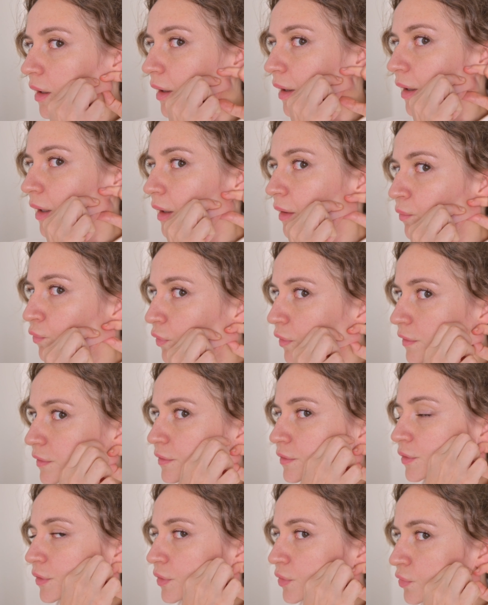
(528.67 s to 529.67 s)
I
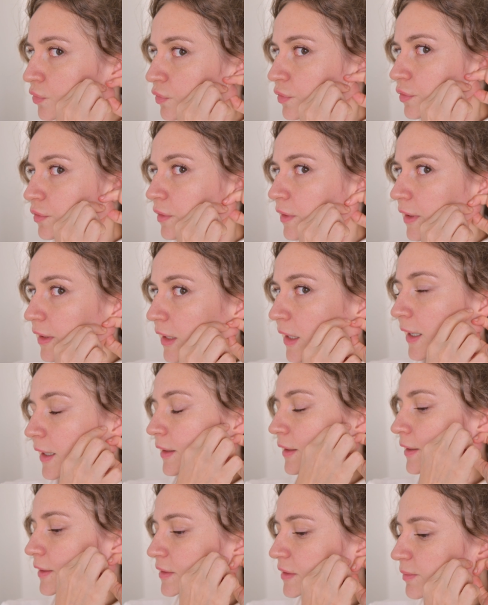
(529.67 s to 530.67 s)
want you to collect
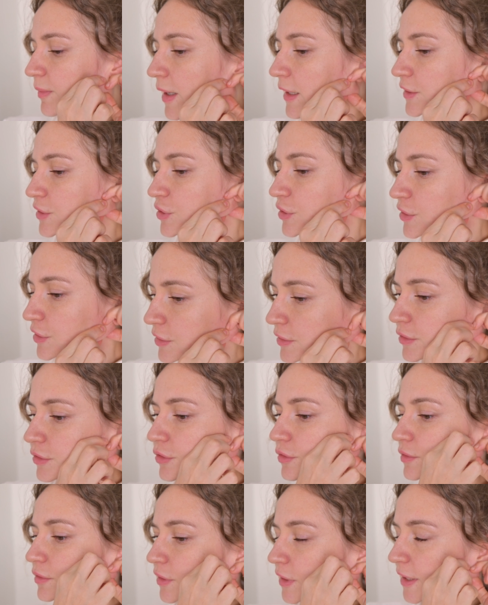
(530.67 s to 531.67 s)
as much
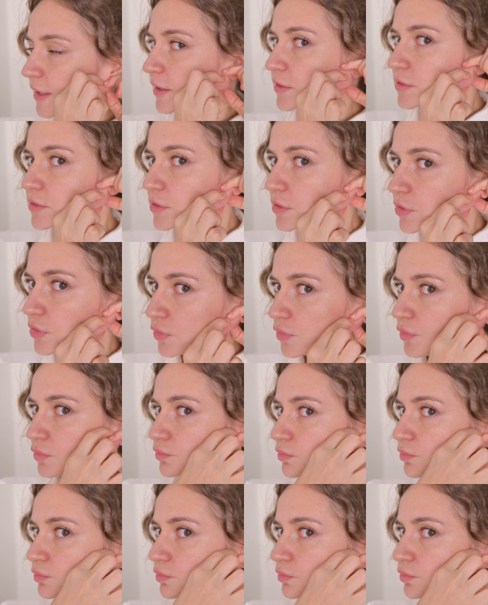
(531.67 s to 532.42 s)
tissues as you